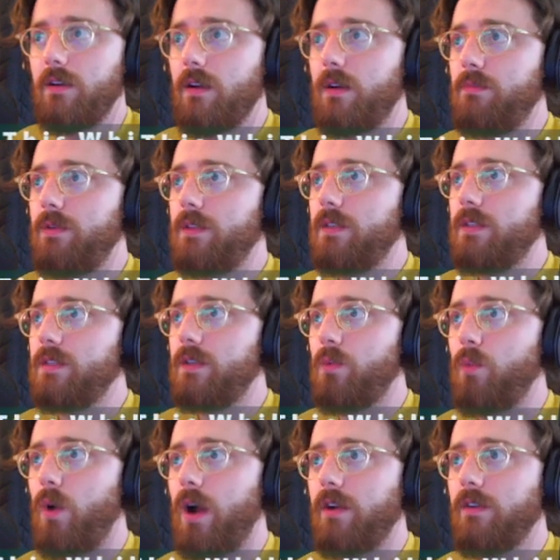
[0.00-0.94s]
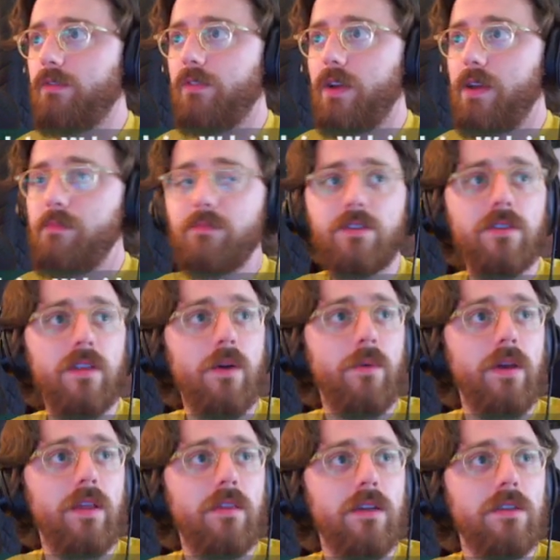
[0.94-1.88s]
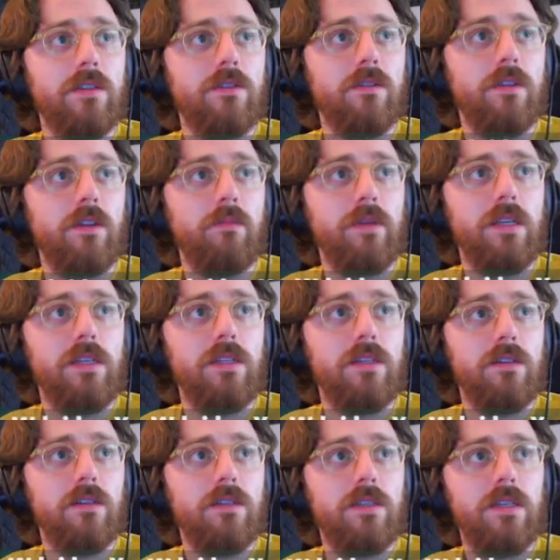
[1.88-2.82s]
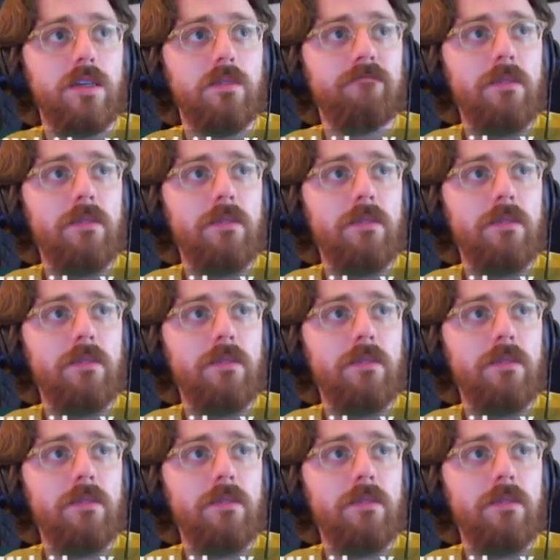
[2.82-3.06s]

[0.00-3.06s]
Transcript: I'll put this into wireframes. So that way things are a little bit easier to see.